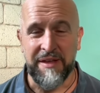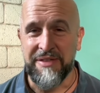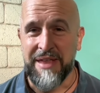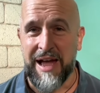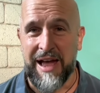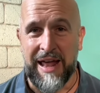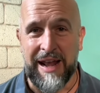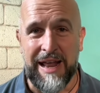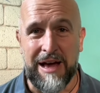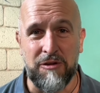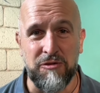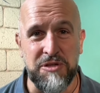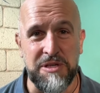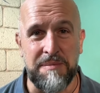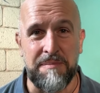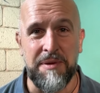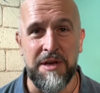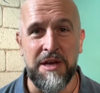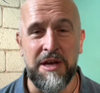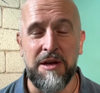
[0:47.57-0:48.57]
That allows
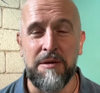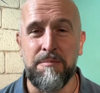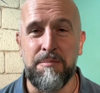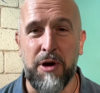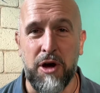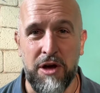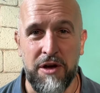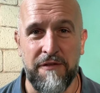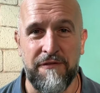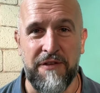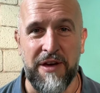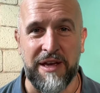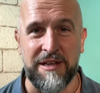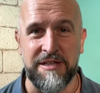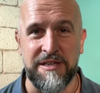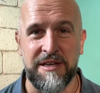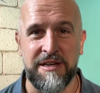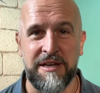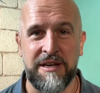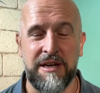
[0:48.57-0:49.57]
them
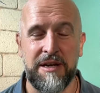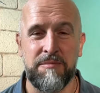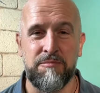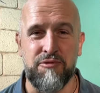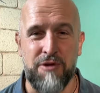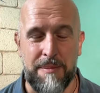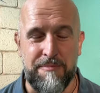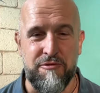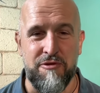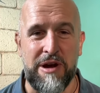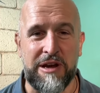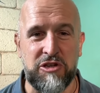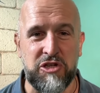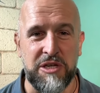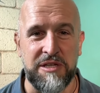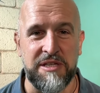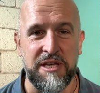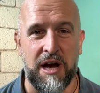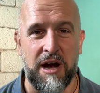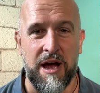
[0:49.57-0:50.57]
perfect
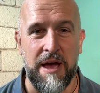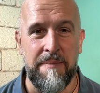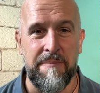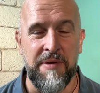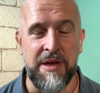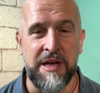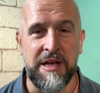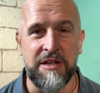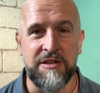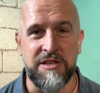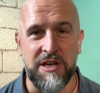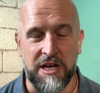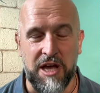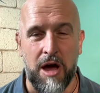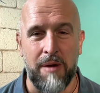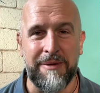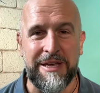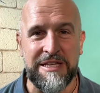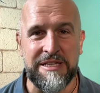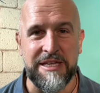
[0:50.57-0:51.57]
preparation time to
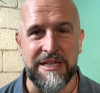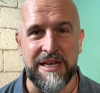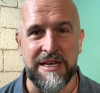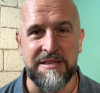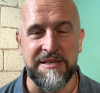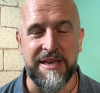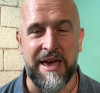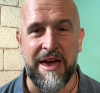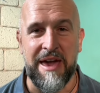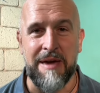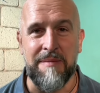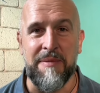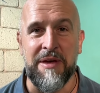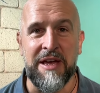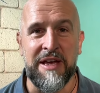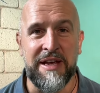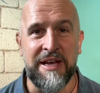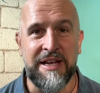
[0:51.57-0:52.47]
come into this game.